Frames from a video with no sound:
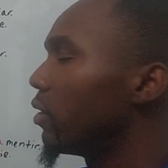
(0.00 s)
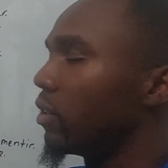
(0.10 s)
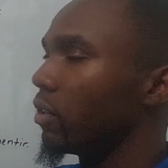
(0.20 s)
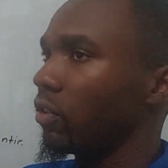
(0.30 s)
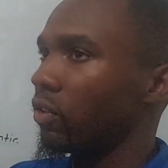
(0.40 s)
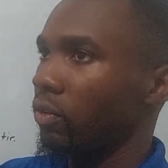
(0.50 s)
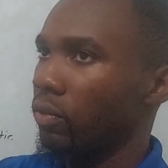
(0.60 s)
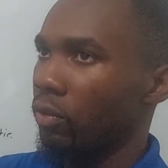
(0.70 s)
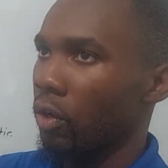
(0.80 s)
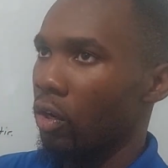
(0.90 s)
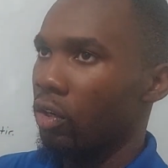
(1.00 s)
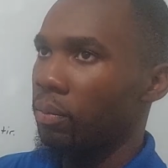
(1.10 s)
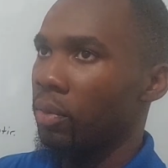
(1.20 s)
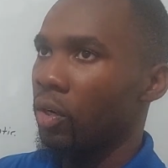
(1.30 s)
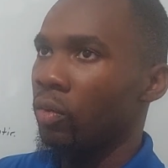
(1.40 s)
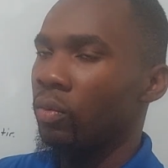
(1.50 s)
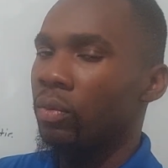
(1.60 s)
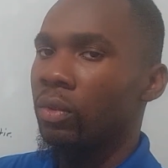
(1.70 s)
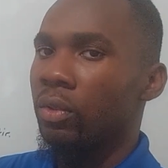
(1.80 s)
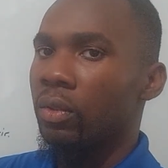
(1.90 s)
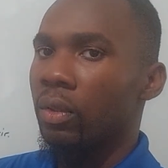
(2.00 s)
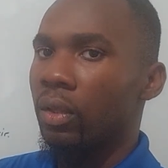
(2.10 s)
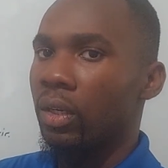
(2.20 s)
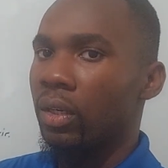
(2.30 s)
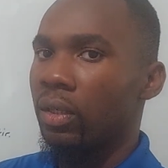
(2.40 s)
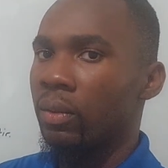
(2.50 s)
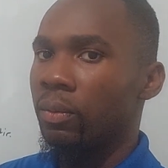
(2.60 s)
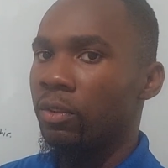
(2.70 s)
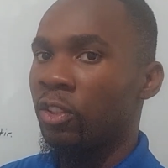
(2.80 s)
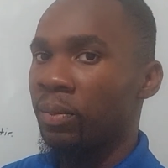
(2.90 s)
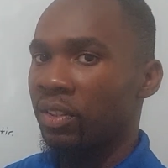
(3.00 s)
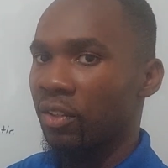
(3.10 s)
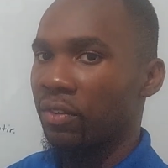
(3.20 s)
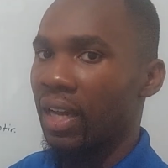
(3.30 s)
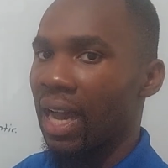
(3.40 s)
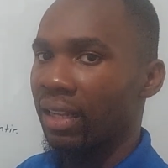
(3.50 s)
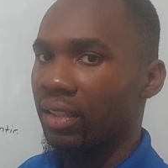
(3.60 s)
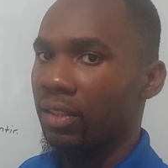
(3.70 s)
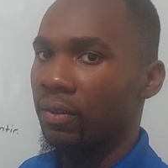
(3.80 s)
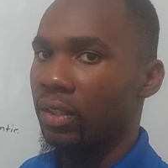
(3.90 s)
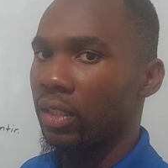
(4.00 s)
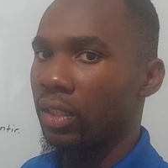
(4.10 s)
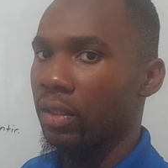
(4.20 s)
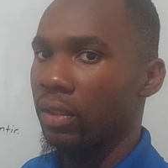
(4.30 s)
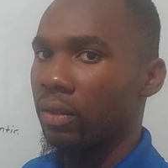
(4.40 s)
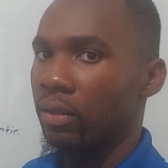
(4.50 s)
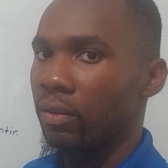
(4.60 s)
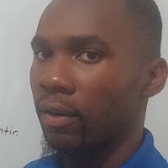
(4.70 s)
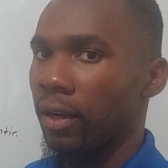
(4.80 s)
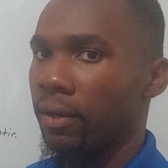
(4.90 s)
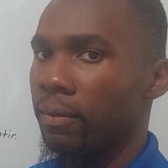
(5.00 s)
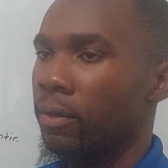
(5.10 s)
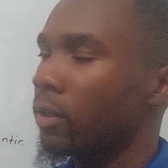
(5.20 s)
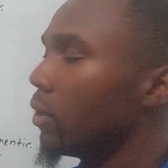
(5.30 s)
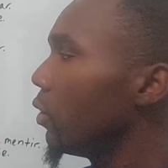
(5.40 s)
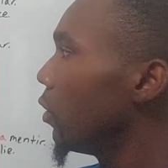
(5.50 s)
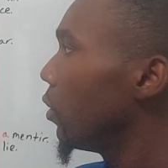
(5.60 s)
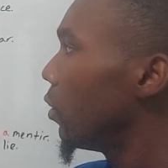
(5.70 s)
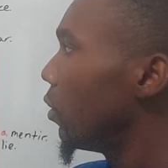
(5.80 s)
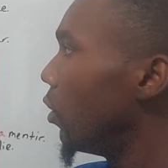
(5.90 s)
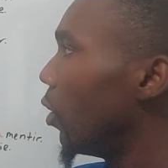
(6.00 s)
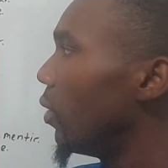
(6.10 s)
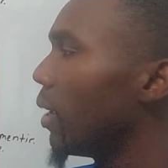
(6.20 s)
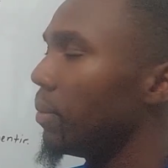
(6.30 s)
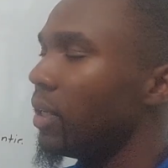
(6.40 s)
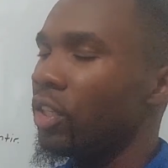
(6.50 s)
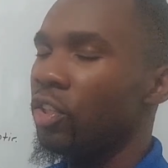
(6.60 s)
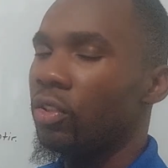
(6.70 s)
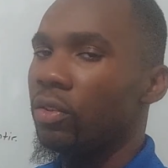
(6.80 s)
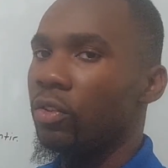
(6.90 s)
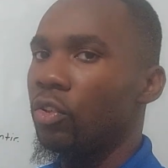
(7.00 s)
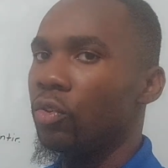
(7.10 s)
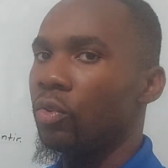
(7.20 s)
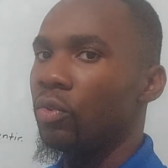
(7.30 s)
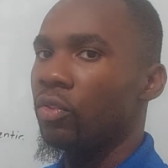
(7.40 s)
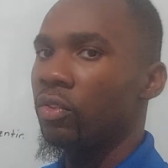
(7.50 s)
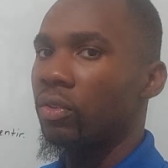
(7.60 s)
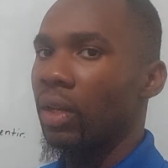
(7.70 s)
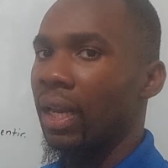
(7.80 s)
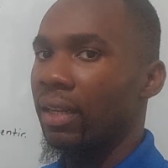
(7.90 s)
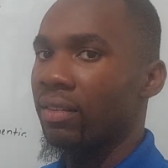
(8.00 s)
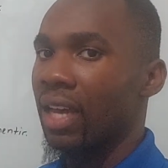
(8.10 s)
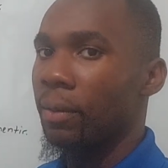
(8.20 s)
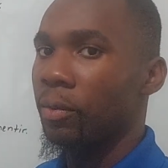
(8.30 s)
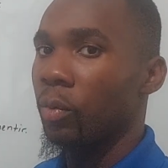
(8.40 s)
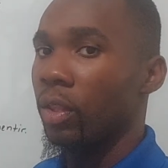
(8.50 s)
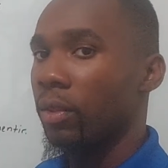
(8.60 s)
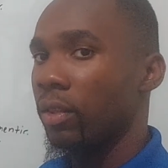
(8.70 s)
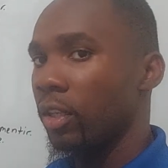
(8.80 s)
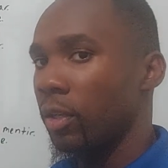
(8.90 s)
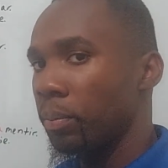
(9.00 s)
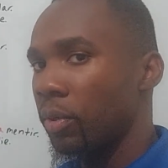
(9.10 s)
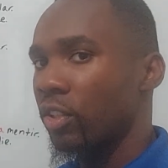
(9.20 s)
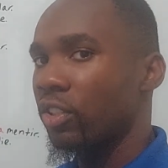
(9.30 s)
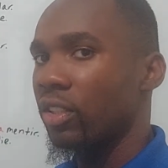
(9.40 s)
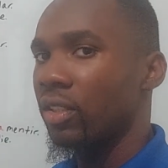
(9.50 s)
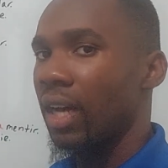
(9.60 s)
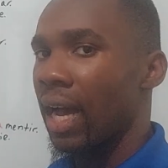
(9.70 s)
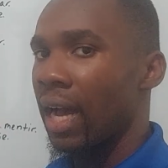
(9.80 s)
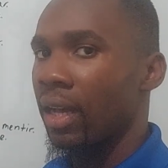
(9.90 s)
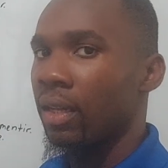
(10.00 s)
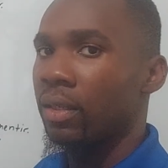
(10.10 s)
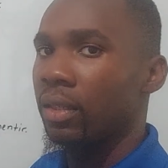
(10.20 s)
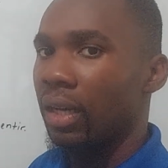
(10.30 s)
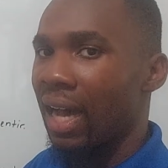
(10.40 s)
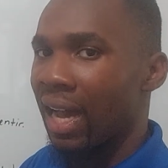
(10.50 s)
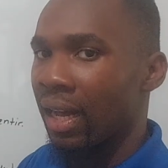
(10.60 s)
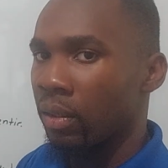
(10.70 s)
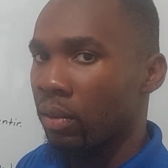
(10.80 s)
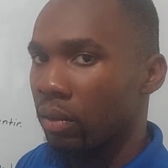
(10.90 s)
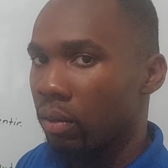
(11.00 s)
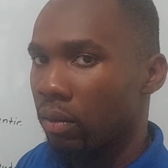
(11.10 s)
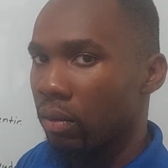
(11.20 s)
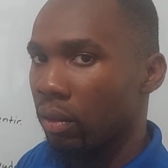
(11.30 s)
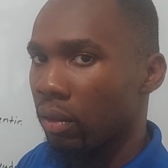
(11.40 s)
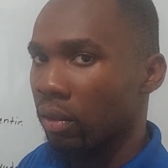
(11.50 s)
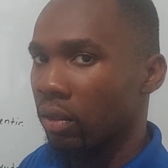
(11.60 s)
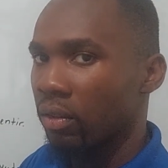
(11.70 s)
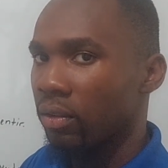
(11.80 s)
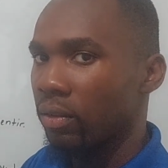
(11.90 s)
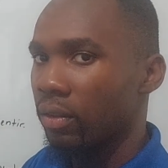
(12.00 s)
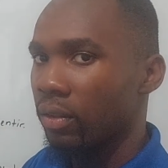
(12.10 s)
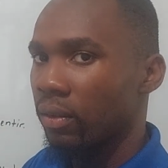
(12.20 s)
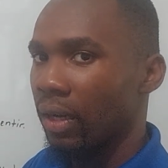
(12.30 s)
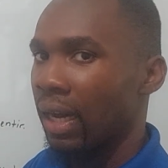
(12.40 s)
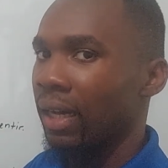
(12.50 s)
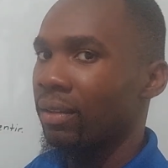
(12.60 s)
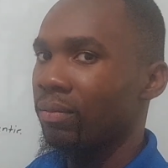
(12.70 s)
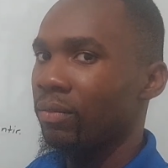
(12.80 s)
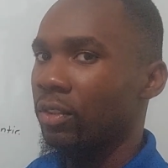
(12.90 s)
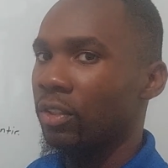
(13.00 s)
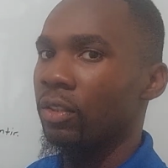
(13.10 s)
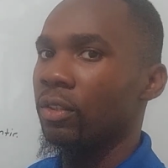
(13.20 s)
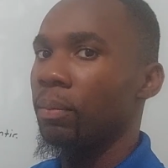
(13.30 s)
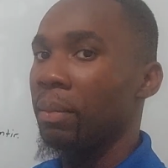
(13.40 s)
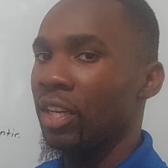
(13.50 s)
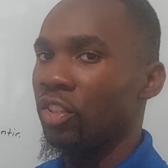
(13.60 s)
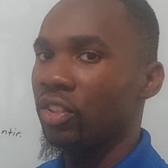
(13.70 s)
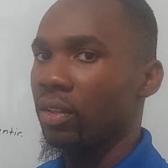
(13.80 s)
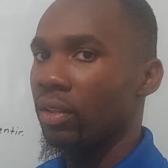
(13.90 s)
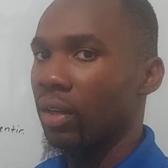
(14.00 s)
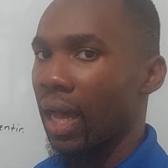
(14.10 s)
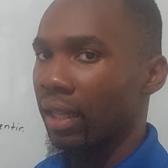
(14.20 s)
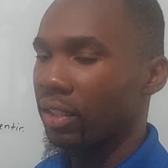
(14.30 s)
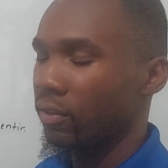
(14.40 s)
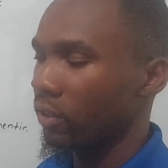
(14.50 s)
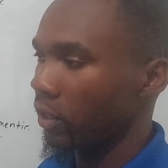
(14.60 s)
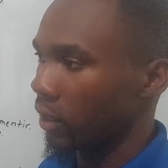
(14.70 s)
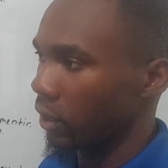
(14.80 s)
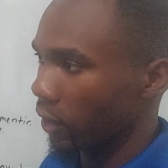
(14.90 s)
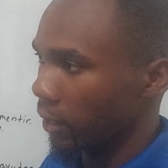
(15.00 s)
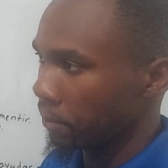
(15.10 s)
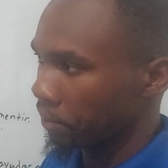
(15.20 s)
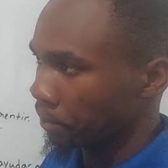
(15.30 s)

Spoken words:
to talk about the specific activity. Right? Now let me use an example with the personal a and the a to mention the activity. Okay?